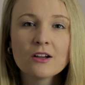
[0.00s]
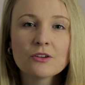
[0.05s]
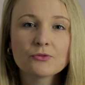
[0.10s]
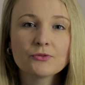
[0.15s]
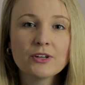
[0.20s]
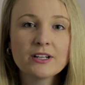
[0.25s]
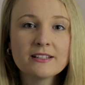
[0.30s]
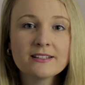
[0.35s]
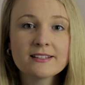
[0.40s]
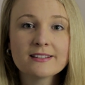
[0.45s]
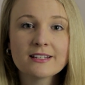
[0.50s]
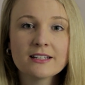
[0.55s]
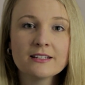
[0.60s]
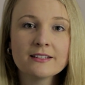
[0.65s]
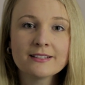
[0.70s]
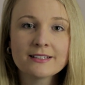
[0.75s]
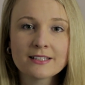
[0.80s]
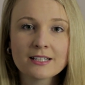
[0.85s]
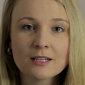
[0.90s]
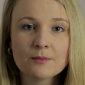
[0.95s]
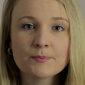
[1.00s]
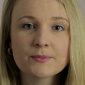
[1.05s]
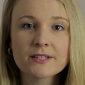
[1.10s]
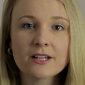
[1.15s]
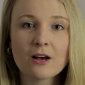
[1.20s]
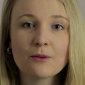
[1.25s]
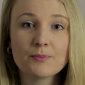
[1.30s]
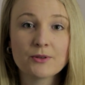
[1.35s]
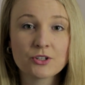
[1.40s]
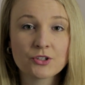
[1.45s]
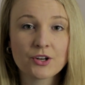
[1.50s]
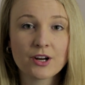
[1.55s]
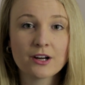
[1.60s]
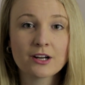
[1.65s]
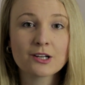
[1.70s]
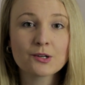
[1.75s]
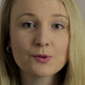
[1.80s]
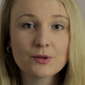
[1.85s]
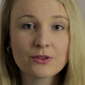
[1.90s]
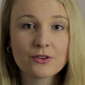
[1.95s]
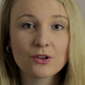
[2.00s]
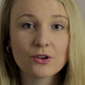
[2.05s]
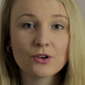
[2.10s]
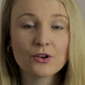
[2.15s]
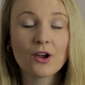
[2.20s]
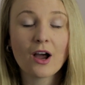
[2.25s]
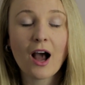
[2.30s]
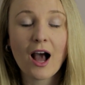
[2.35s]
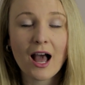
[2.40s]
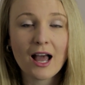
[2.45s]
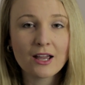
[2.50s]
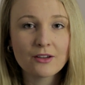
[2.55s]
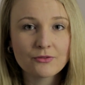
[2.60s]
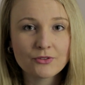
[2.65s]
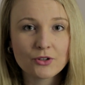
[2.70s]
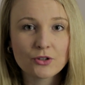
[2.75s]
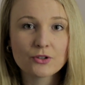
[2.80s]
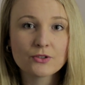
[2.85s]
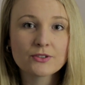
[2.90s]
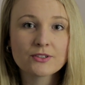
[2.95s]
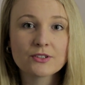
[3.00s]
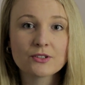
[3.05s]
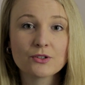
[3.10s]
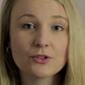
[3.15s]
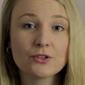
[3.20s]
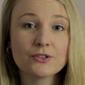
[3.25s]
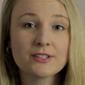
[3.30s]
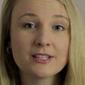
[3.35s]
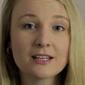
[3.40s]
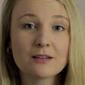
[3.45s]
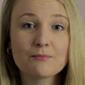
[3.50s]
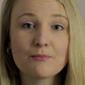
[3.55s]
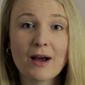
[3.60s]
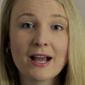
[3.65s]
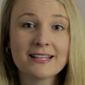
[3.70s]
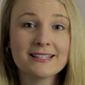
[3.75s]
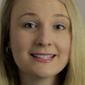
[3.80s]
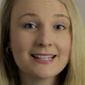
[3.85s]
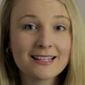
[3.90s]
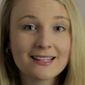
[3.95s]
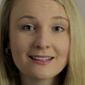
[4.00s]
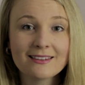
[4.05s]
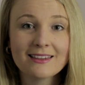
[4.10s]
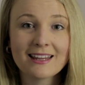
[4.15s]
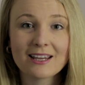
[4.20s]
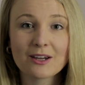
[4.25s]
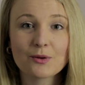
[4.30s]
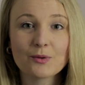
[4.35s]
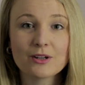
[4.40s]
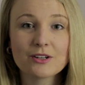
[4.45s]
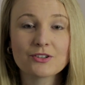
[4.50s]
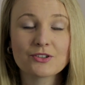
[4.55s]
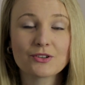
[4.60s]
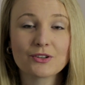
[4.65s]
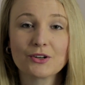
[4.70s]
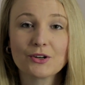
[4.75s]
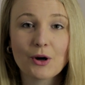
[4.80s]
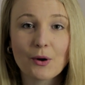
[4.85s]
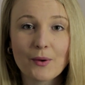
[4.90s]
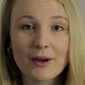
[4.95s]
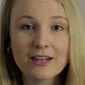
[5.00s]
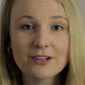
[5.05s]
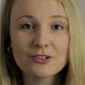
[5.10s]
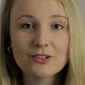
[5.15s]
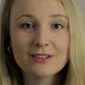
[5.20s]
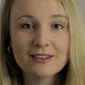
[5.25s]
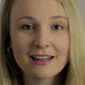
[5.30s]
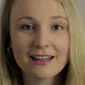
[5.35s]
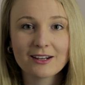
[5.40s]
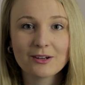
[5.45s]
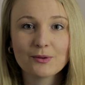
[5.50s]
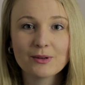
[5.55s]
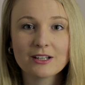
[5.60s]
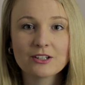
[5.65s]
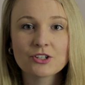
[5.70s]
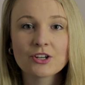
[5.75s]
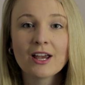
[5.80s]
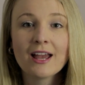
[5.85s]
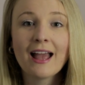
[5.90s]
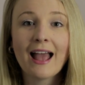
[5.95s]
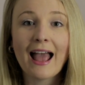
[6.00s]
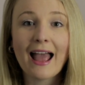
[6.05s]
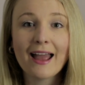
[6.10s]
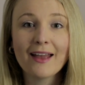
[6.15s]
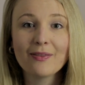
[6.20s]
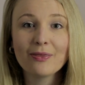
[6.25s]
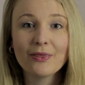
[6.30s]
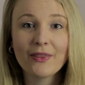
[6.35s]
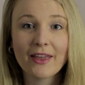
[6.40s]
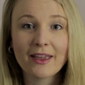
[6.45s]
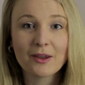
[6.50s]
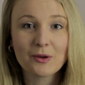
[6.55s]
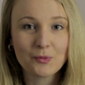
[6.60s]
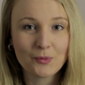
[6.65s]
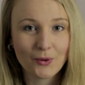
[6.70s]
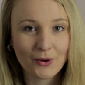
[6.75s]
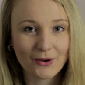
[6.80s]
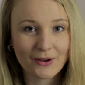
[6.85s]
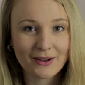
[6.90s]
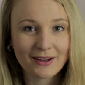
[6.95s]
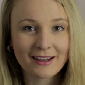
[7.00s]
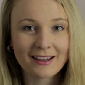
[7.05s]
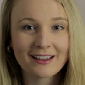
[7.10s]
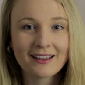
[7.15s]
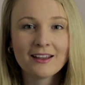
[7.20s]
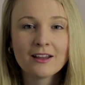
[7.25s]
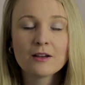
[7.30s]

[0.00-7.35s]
Friends, these tips I'll be sharing with you, I've used using my second language, the Croatian language, and they work.